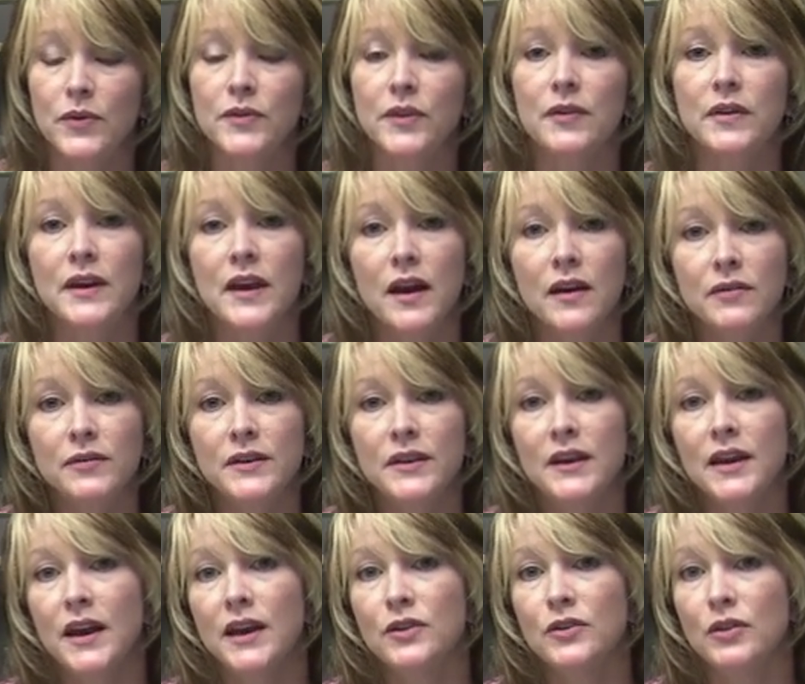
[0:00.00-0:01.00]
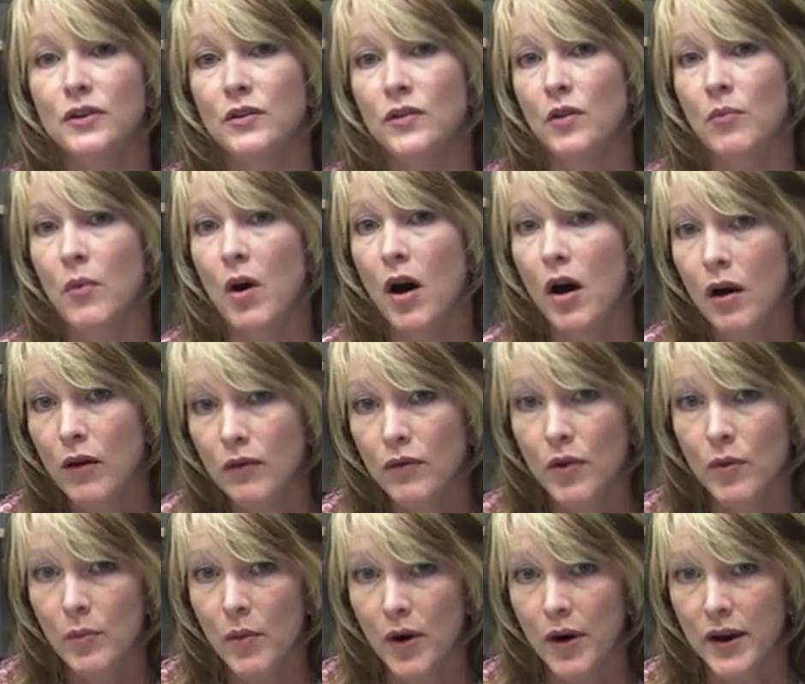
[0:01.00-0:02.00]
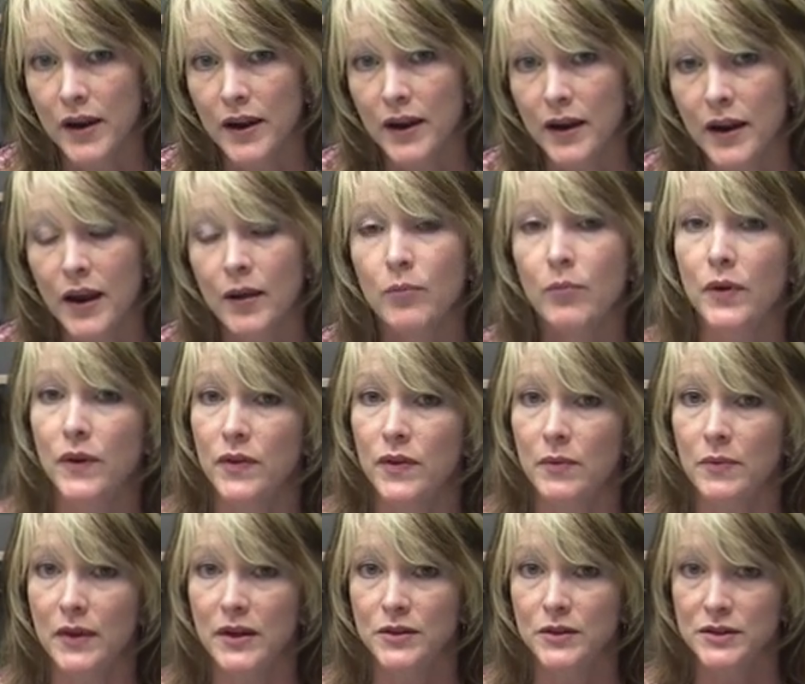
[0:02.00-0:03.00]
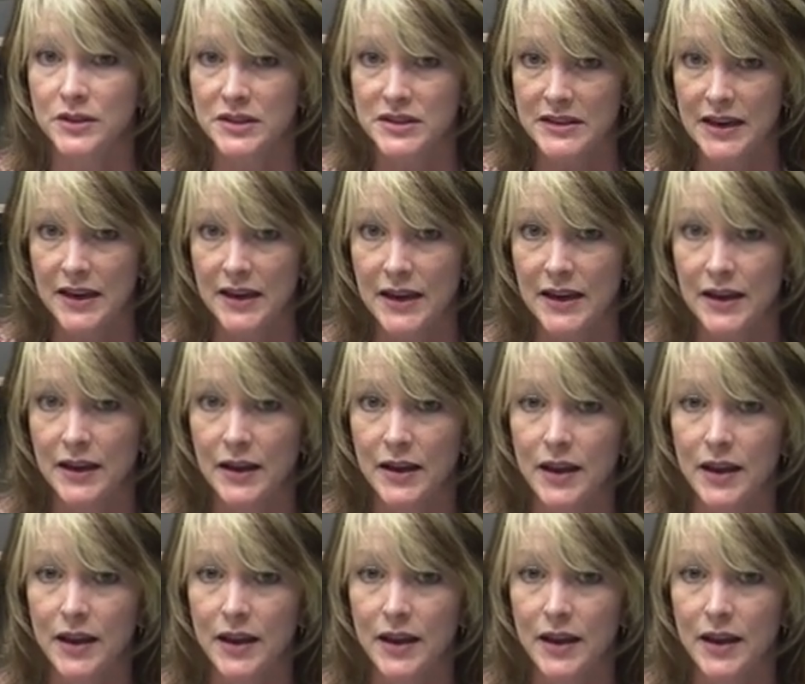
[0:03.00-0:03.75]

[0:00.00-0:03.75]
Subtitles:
So the FDA took them off the market and put them under study.